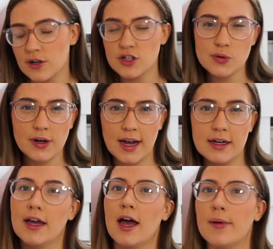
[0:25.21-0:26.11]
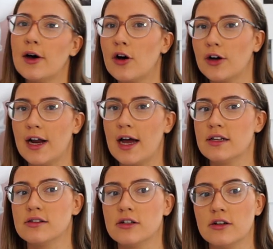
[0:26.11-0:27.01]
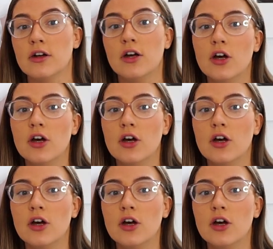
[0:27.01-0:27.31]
So I just want to kind of get a bit organised and